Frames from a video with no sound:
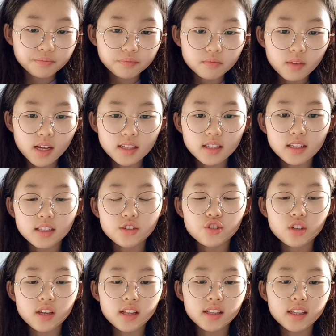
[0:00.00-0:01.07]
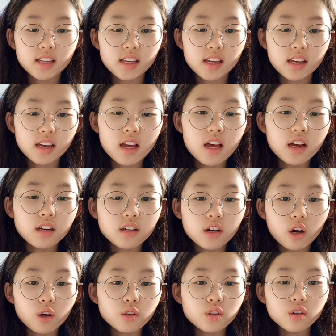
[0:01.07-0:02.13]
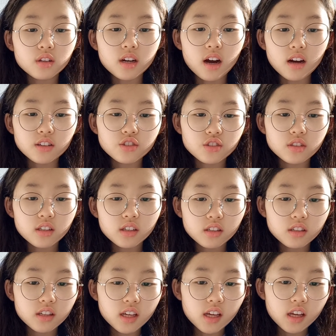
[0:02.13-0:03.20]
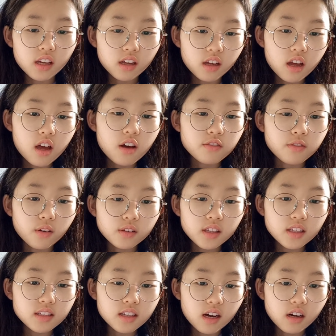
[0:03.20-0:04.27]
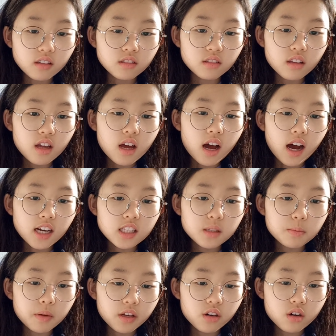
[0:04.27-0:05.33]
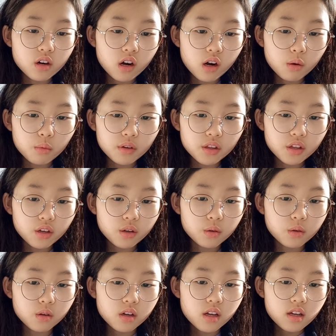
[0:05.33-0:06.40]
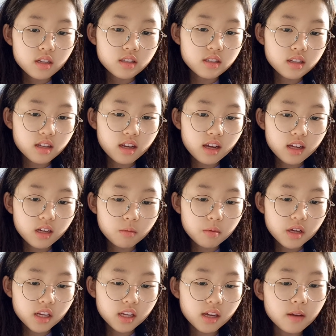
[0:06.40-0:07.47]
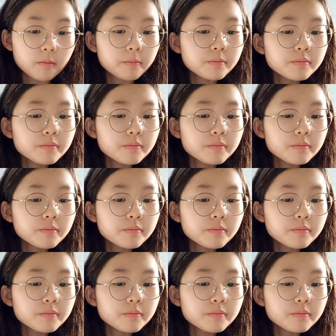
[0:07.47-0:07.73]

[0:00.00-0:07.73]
Panted Licken Licken. Go, gotta tell the king. Falling down? I'd better come with you, said Henny Penny.